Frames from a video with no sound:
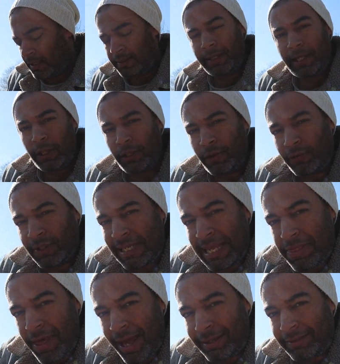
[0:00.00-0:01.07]
Now that you've
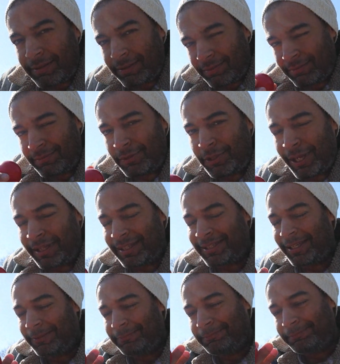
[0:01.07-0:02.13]
seen that, check
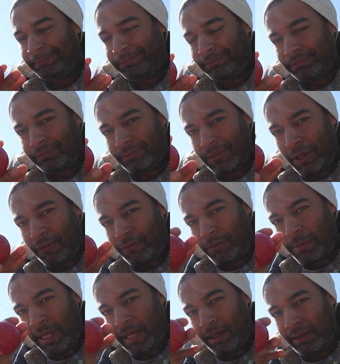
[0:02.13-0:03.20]
this out.
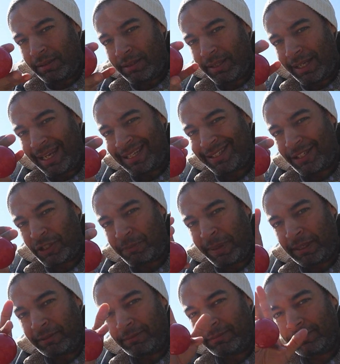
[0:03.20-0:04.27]
From here is the
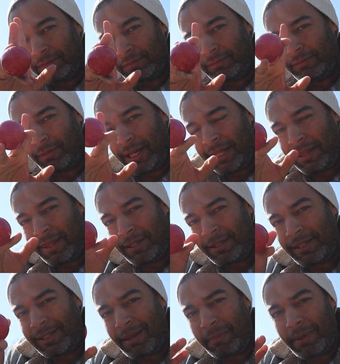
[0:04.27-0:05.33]
spin. Right? This
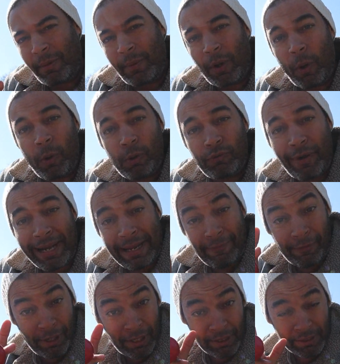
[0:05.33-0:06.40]
is something we already
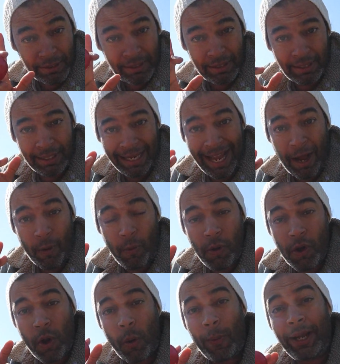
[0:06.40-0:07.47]
have learned. Now,
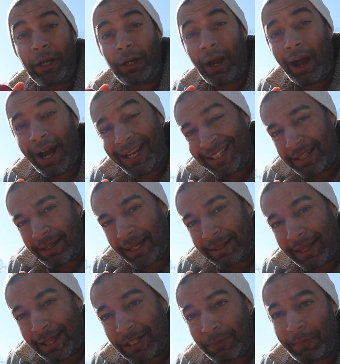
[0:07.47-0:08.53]
we're going to
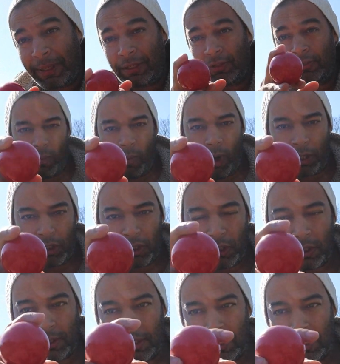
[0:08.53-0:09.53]
isolate that spin. Watch.